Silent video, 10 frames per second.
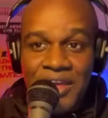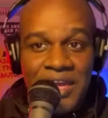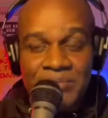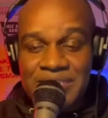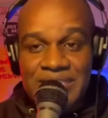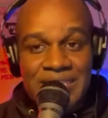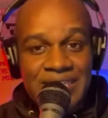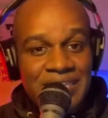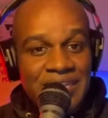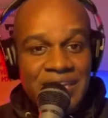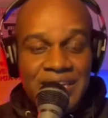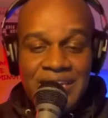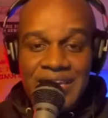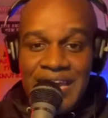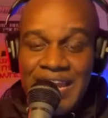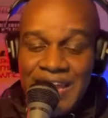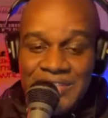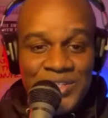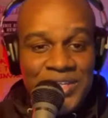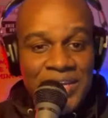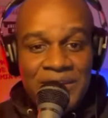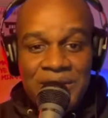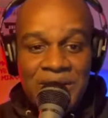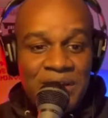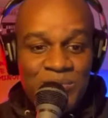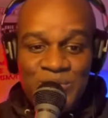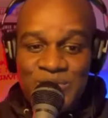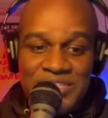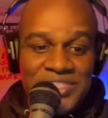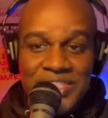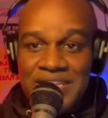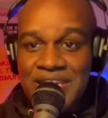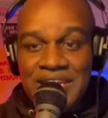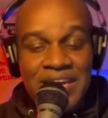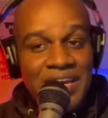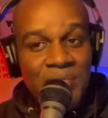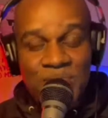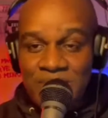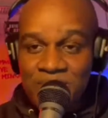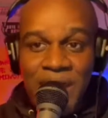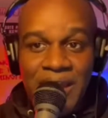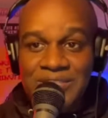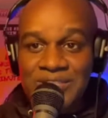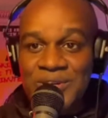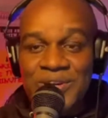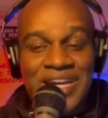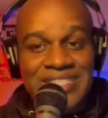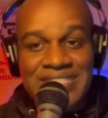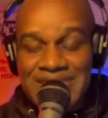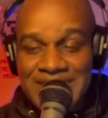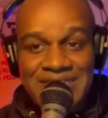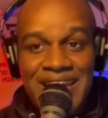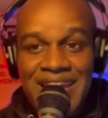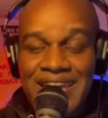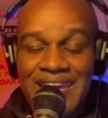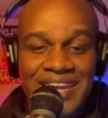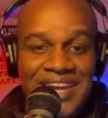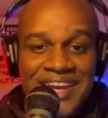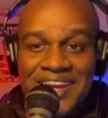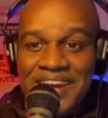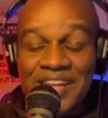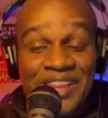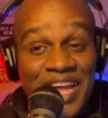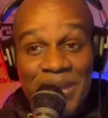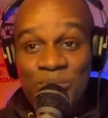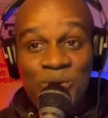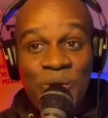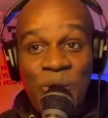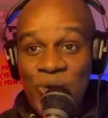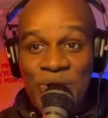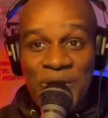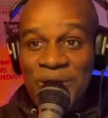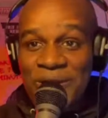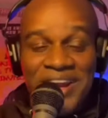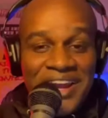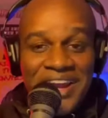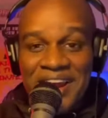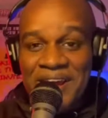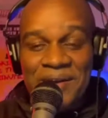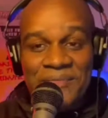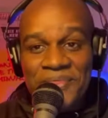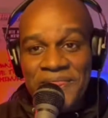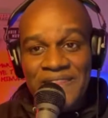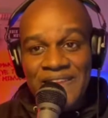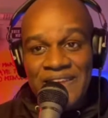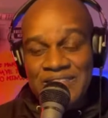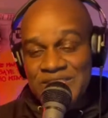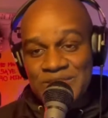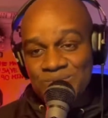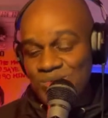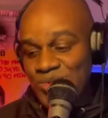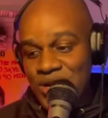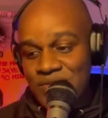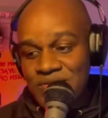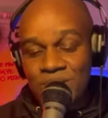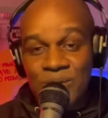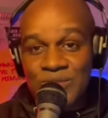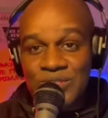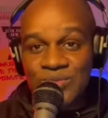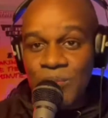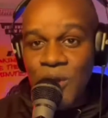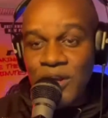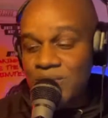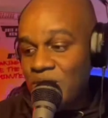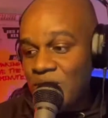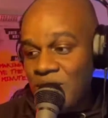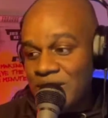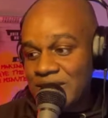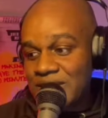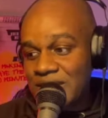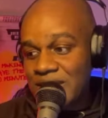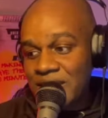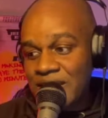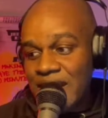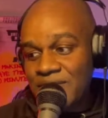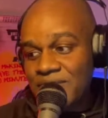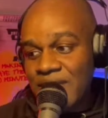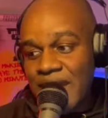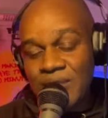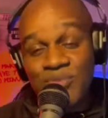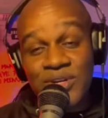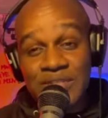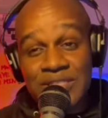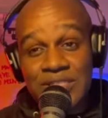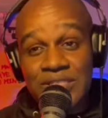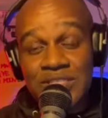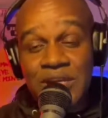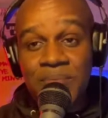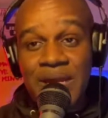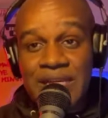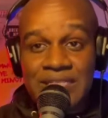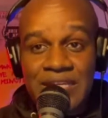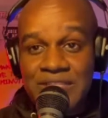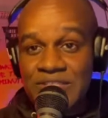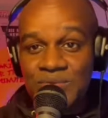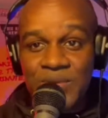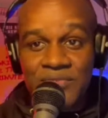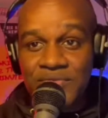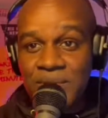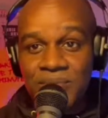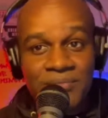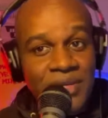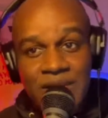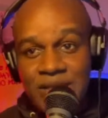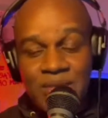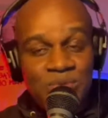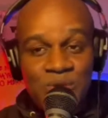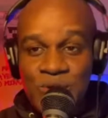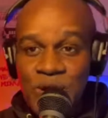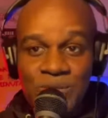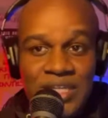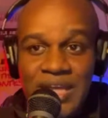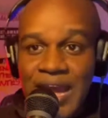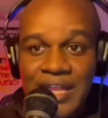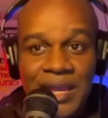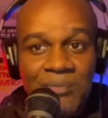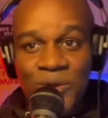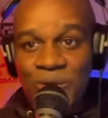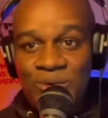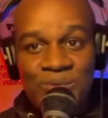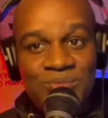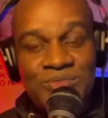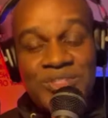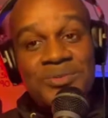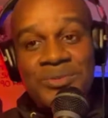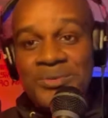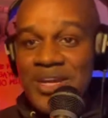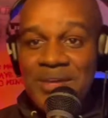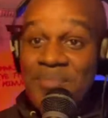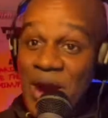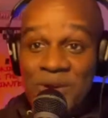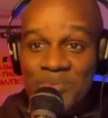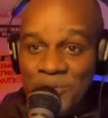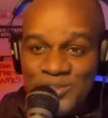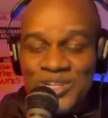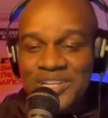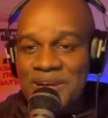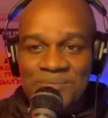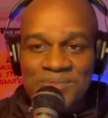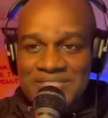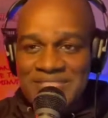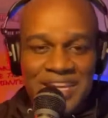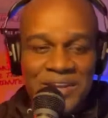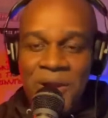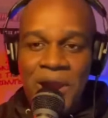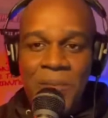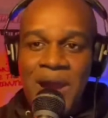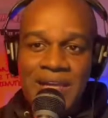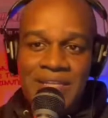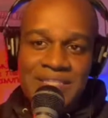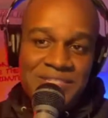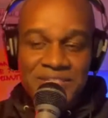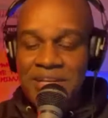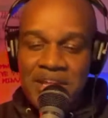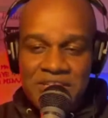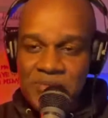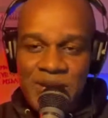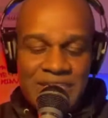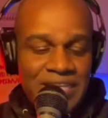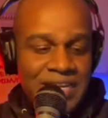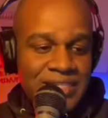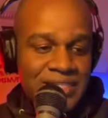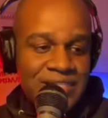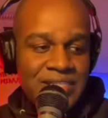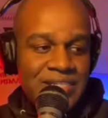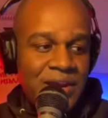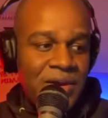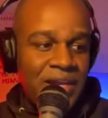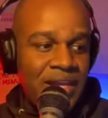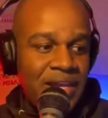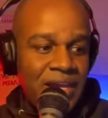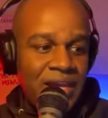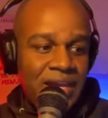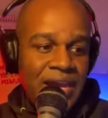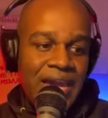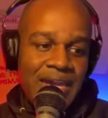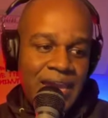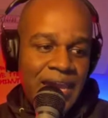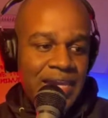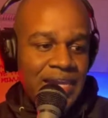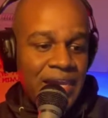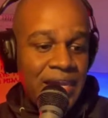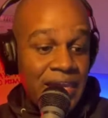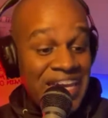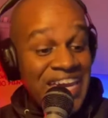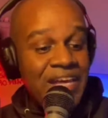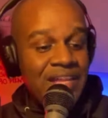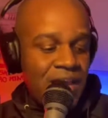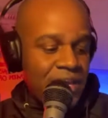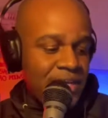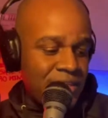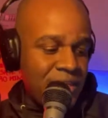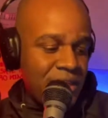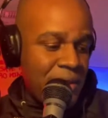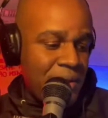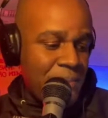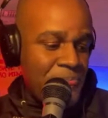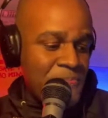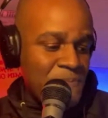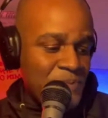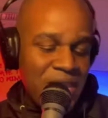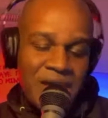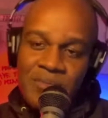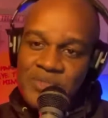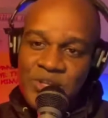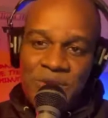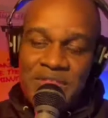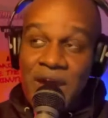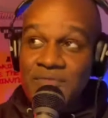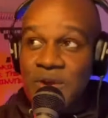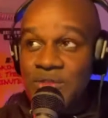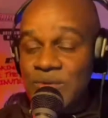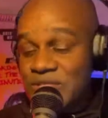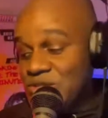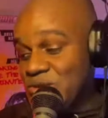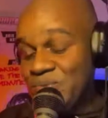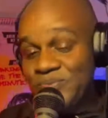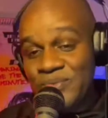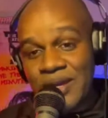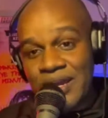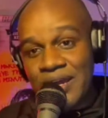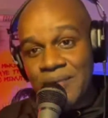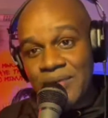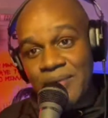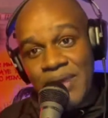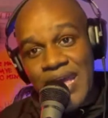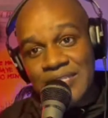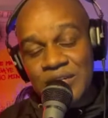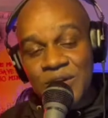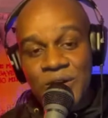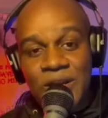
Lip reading: MC, an educator, a musician, a beatboxer, a DJ, a label owner. He's just one of the most remarkable artists that I've had the privilege to share many stages with, from the Blue Note to the Highline Ballroom to Bowery Poetry Club, which is like on our minds, is another space that I see Terry, aka King Luck. So without further ado, I'm gonna pass it on.